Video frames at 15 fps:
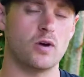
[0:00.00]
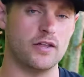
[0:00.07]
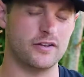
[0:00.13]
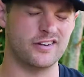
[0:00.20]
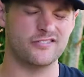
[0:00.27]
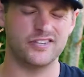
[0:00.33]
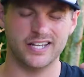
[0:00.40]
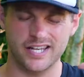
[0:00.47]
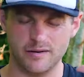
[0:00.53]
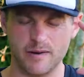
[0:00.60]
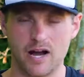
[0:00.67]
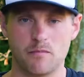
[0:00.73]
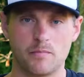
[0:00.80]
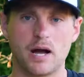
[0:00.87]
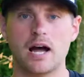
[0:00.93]
whether you're thinking
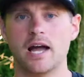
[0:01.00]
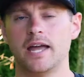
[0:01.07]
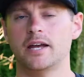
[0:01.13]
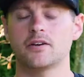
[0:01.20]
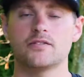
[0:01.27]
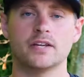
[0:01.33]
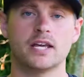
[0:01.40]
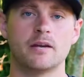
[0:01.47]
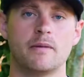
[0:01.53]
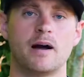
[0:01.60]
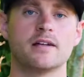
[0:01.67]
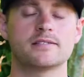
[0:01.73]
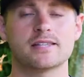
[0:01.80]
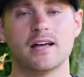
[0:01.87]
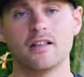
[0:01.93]
about buying or thinking
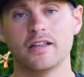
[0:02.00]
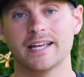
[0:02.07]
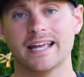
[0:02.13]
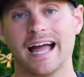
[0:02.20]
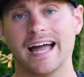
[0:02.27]
about selling,